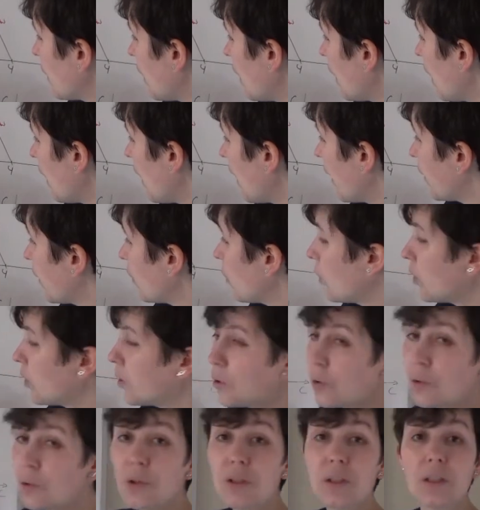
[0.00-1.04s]
I'm going
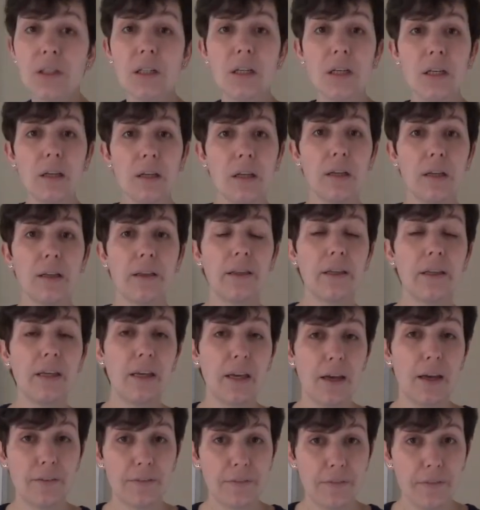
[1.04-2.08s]
to see the
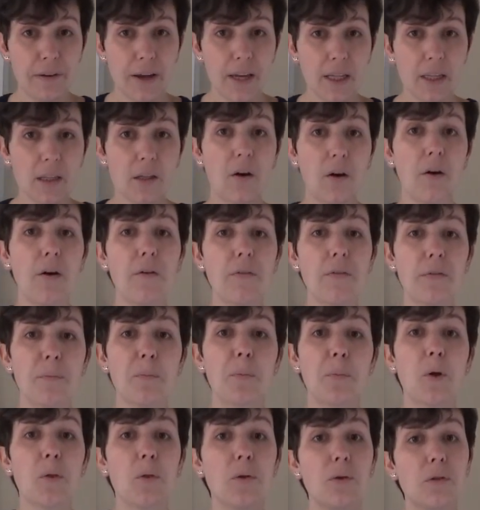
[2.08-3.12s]
effect of
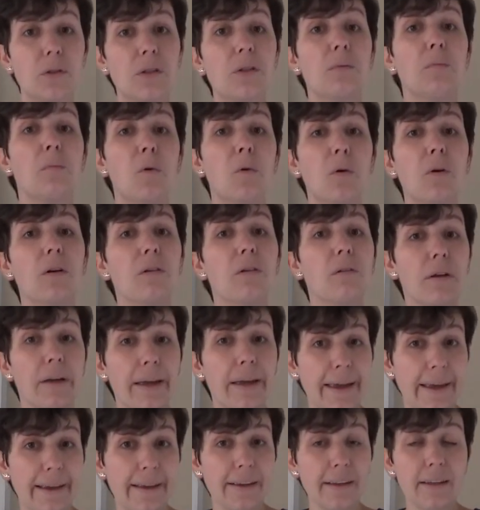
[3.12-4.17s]
producing more
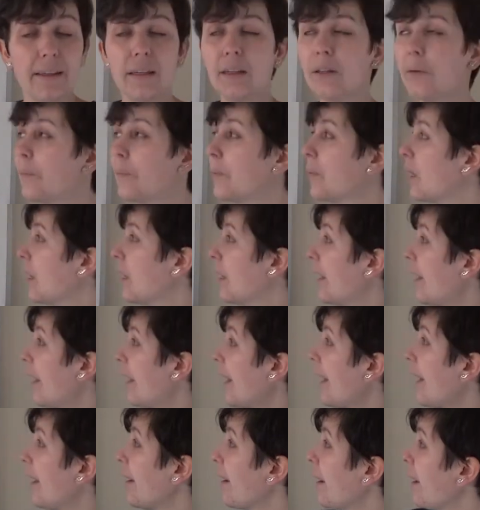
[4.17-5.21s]
cake
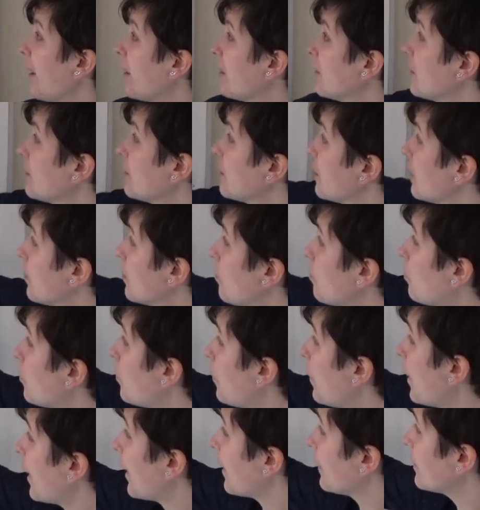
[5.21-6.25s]
against
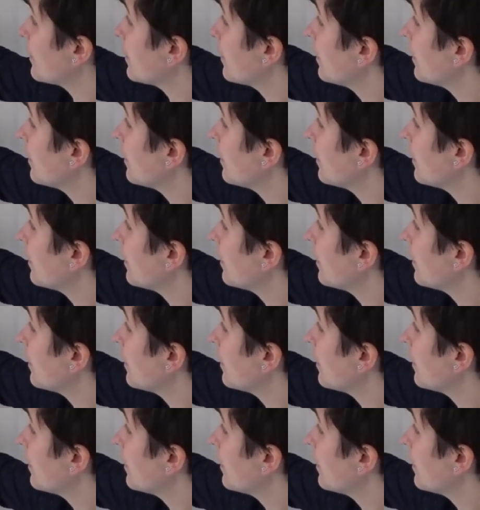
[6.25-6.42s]
bread.